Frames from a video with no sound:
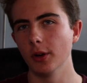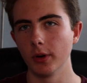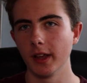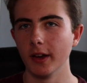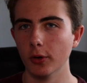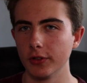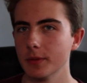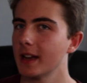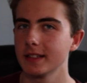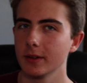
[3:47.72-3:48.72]
want it in
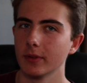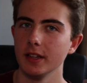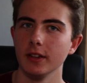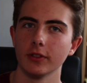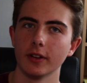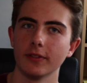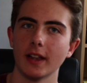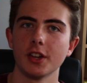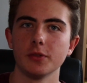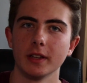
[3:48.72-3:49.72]
automatic when you're using a
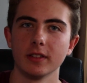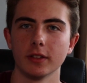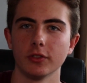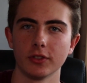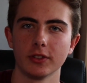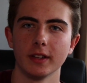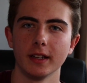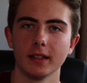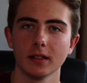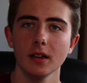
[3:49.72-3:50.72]
flash, because it'll just
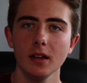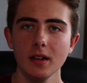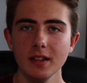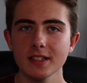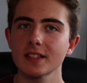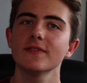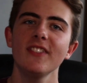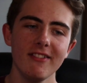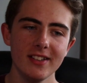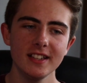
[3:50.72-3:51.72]
think, oh, it's
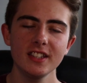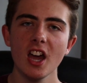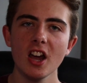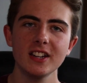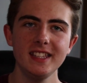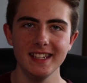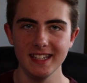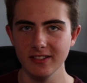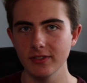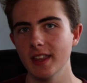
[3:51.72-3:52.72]
very dark in
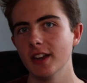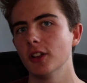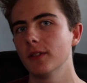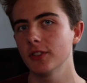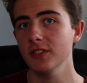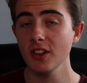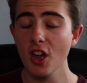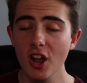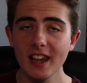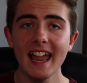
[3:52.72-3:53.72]
here, and then all of a sudden,
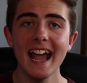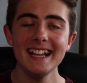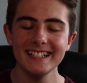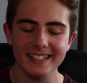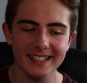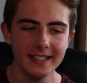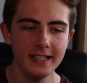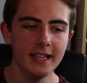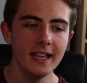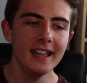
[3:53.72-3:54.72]
oh, light!
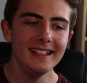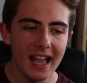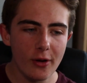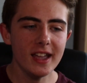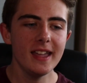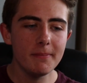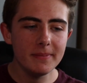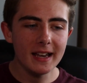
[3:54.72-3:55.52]
Now I am